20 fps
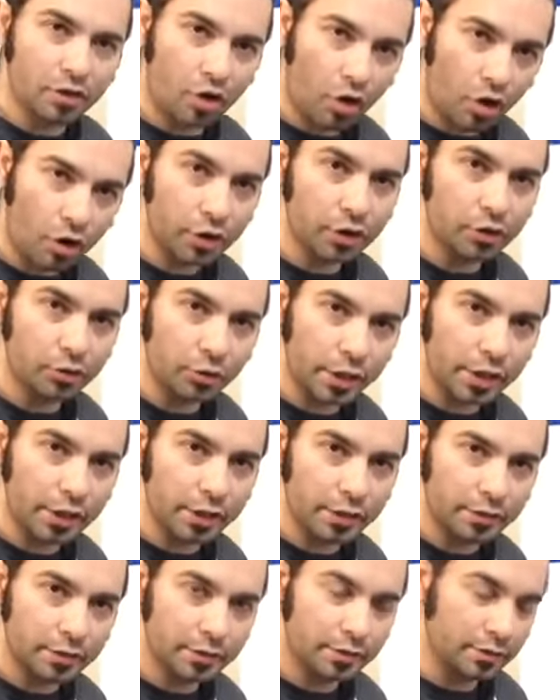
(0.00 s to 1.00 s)

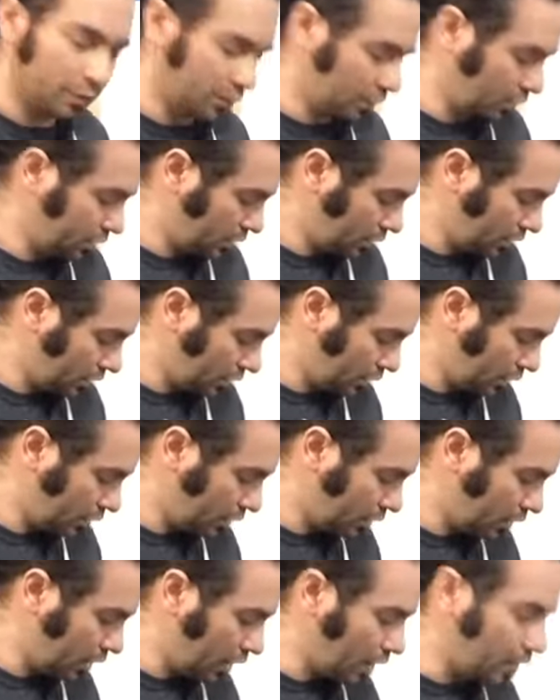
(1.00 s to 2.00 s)
concrete,
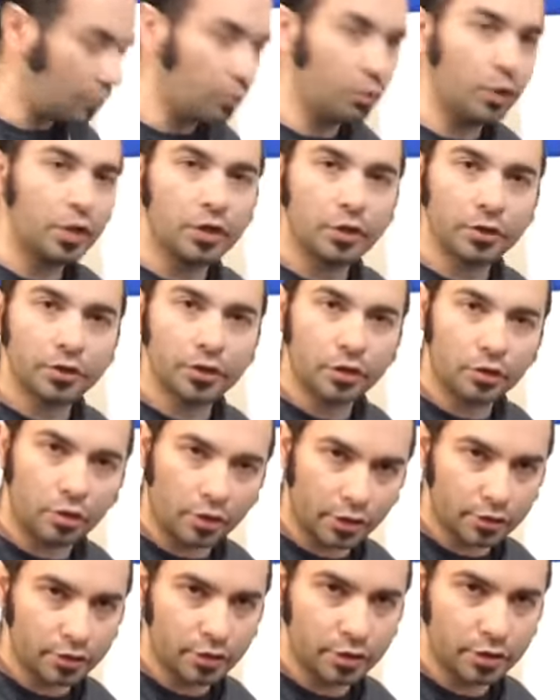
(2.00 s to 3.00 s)
then we know the
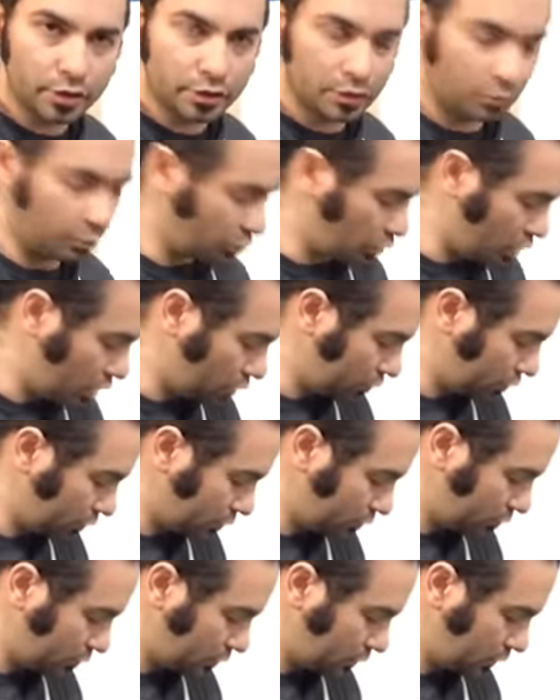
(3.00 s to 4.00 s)
cartridge is a
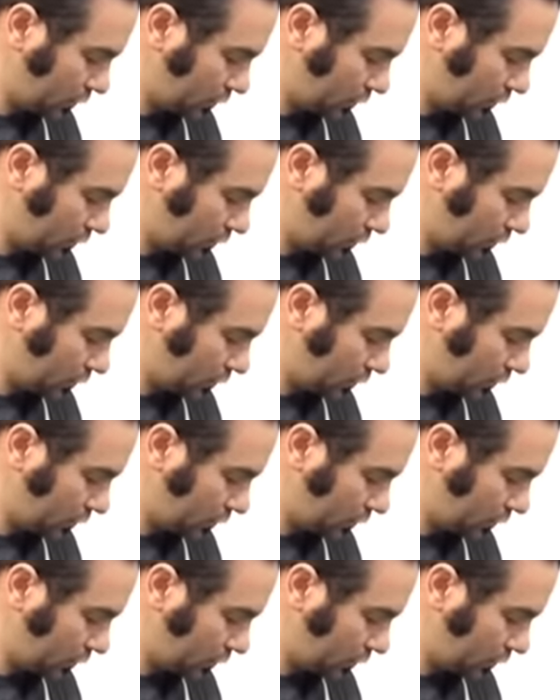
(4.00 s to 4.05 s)
problem.